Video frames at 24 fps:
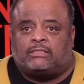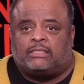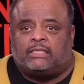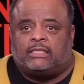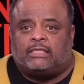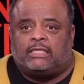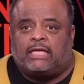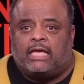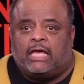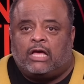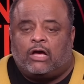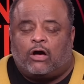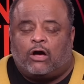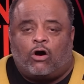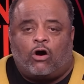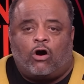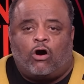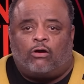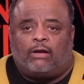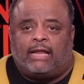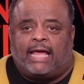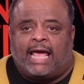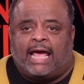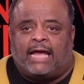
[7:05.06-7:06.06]
it
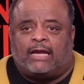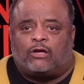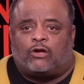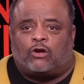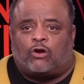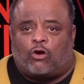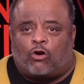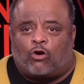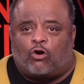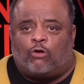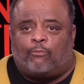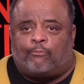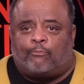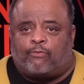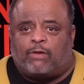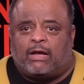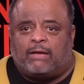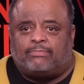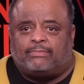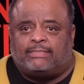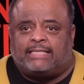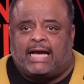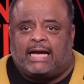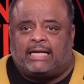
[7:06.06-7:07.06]
all at
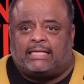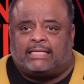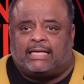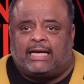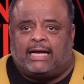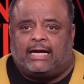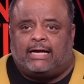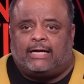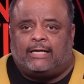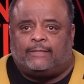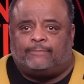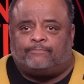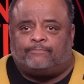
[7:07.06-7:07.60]
curlprep.com.